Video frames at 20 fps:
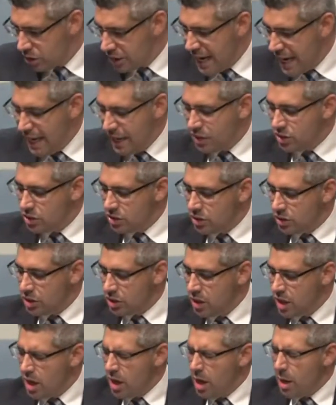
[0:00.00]
Yes,
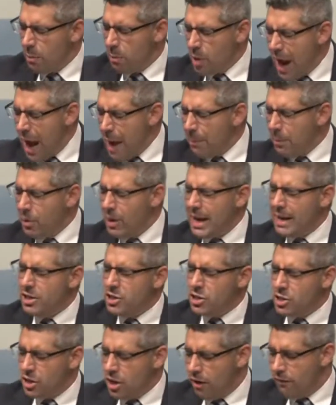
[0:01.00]

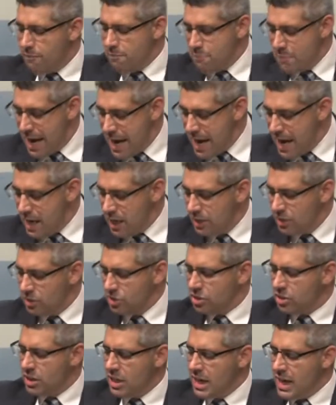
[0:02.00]
preparation of
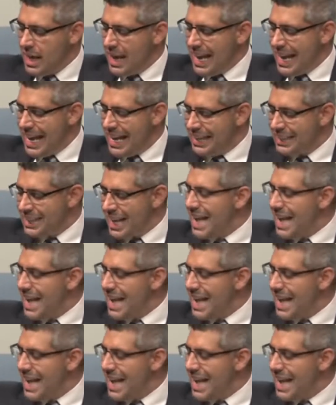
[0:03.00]
meals is a